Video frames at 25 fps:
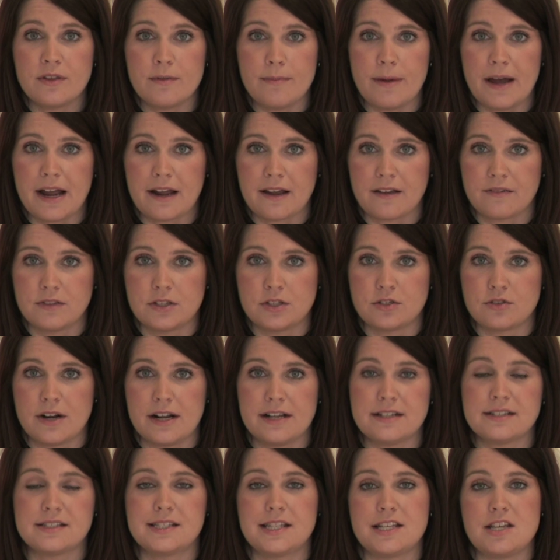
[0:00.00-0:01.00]
the back of the
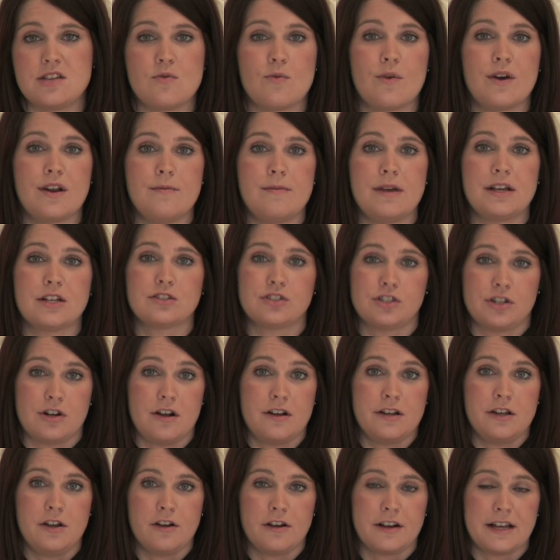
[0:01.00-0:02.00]
dress that you wanna make sure
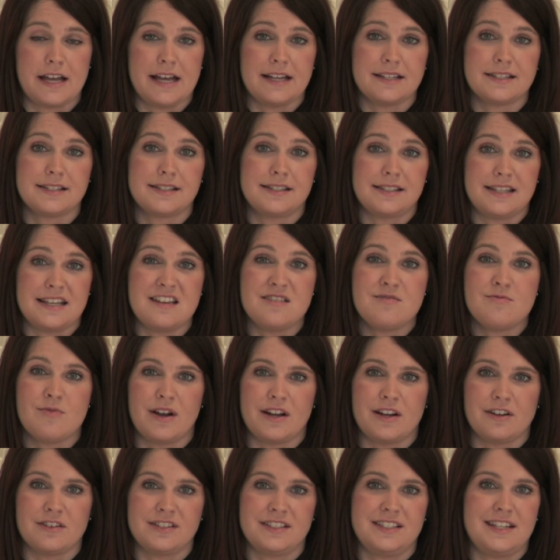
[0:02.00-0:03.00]
all your guests see
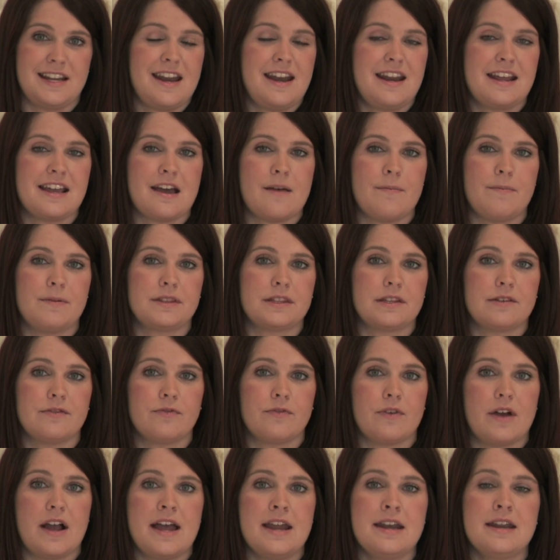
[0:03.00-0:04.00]
while you're standing up at the
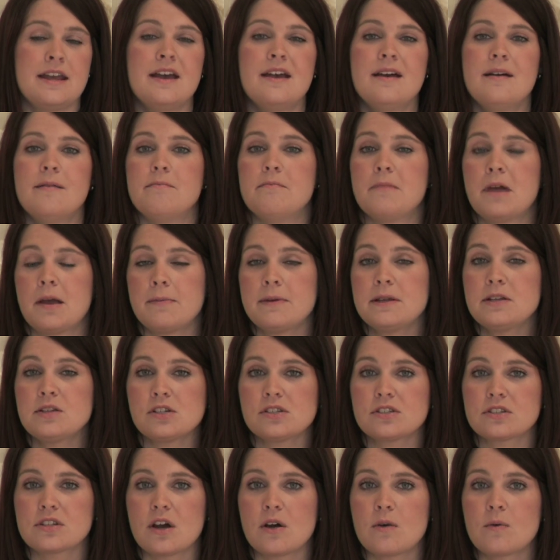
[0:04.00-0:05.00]
front, maybe
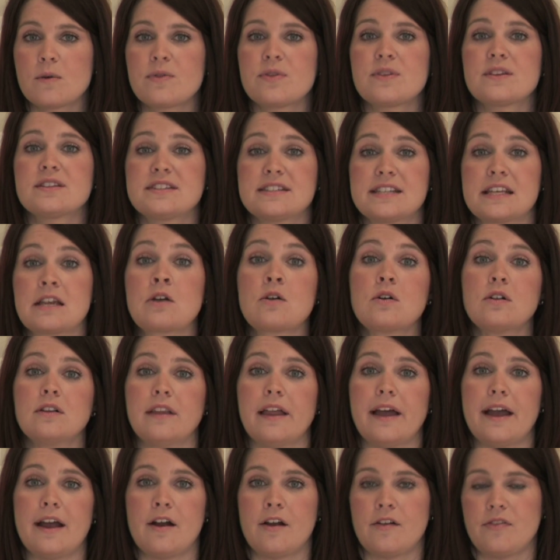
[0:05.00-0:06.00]
just go with the single
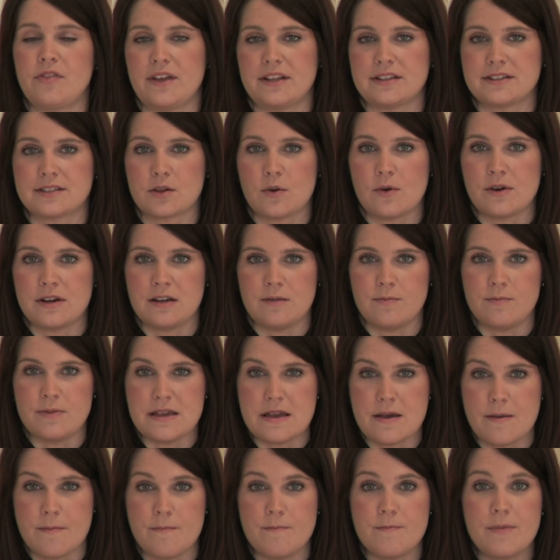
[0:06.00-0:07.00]
layer. That's going to
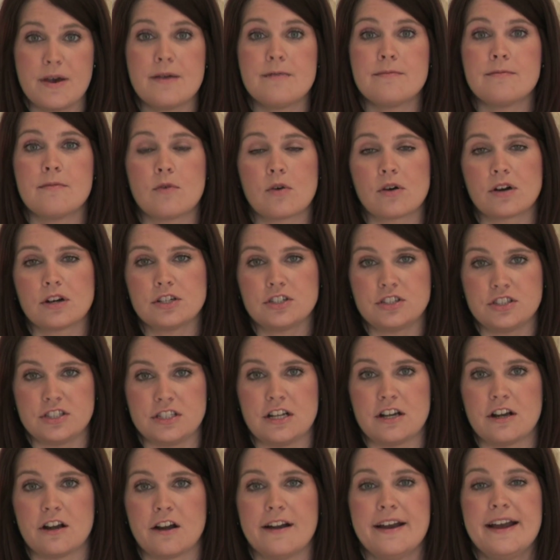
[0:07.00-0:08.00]
be a bit more
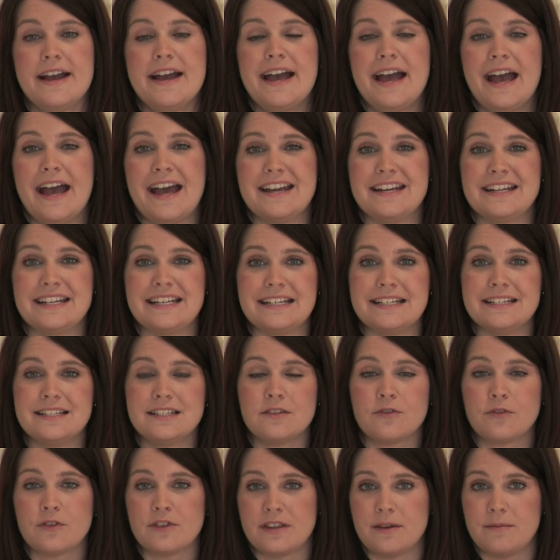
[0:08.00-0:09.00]
sheer and
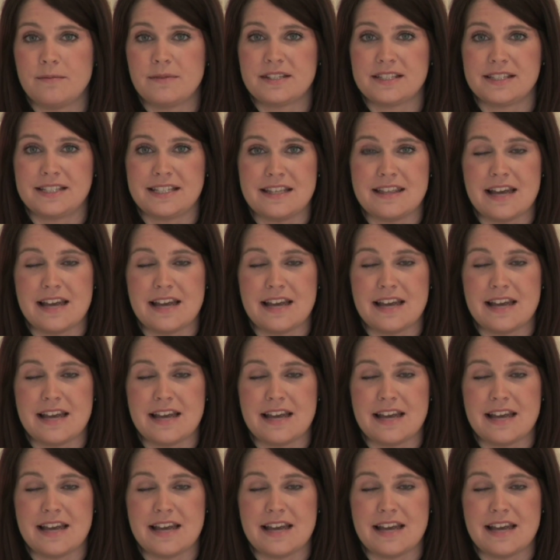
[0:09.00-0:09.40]
easy for them to see